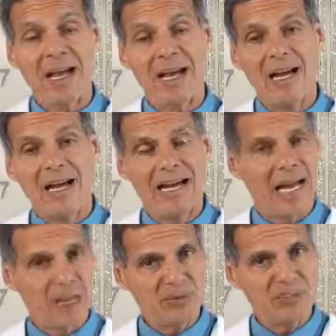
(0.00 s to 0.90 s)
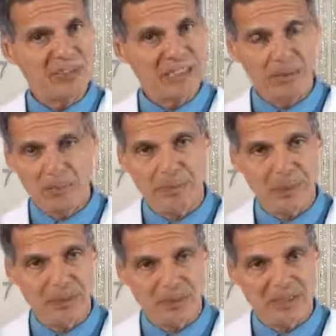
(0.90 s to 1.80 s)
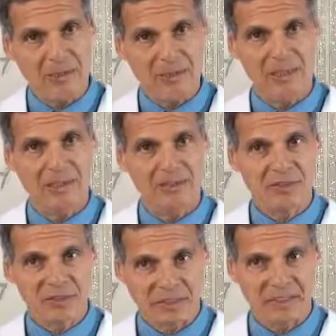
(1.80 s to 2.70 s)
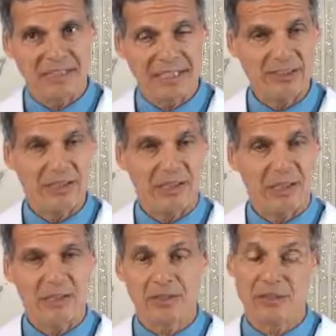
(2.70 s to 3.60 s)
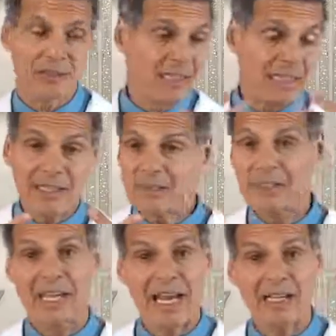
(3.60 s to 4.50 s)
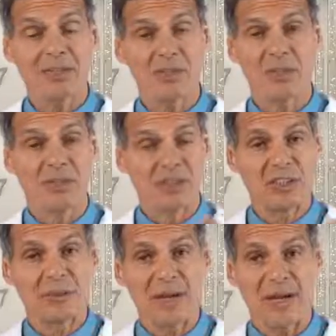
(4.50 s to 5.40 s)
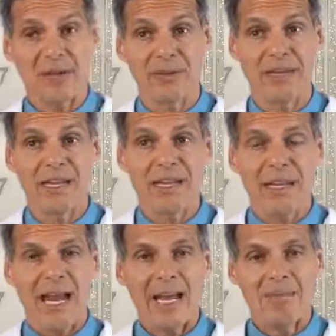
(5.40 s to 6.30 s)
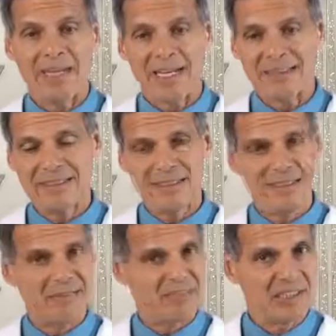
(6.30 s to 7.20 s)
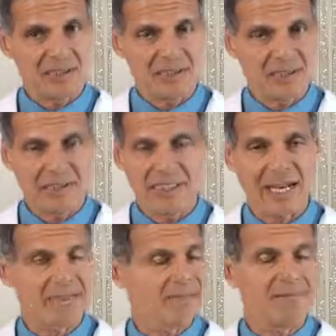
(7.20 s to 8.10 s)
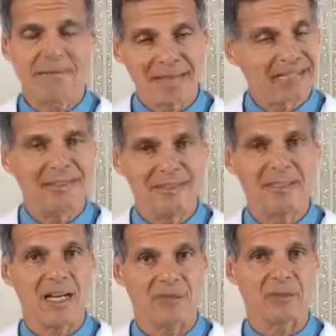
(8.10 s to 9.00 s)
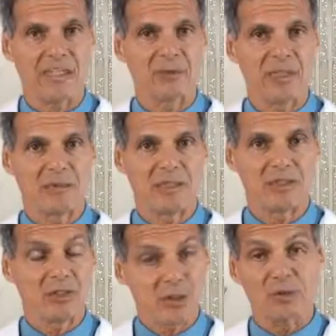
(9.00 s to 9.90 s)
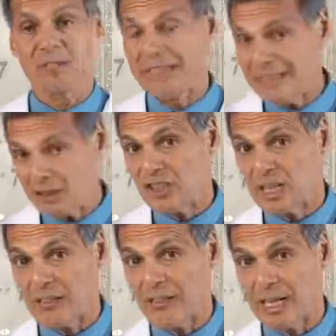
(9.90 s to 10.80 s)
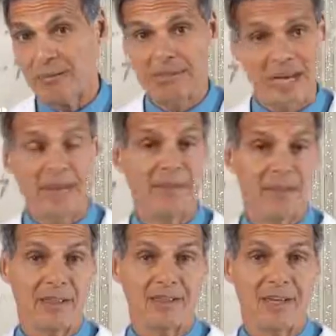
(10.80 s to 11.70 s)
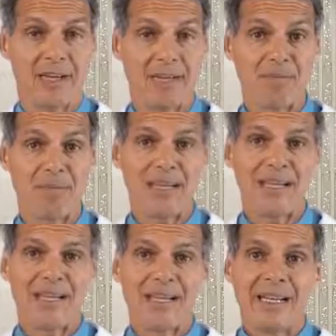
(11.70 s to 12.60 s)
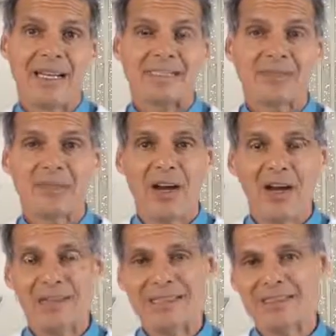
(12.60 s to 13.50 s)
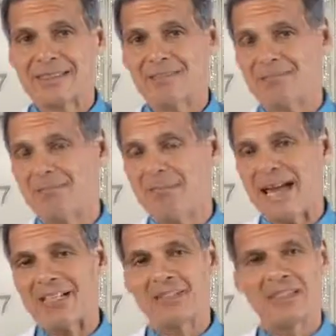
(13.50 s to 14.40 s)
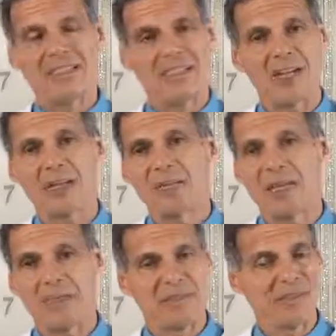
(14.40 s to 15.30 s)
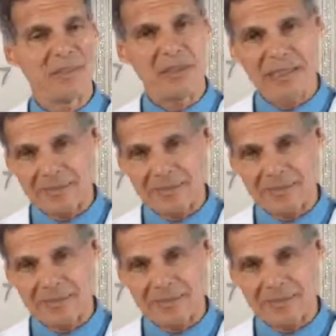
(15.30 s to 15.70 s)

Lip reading: it helps to heal stomach ulcers and intestinal ulcers, even canker sores in the mouth. And because it doesn't have the glycerotinic acid, that does not raise blood pressure. So DGL tablets, I think, are fine. As far as managing these other problems, even though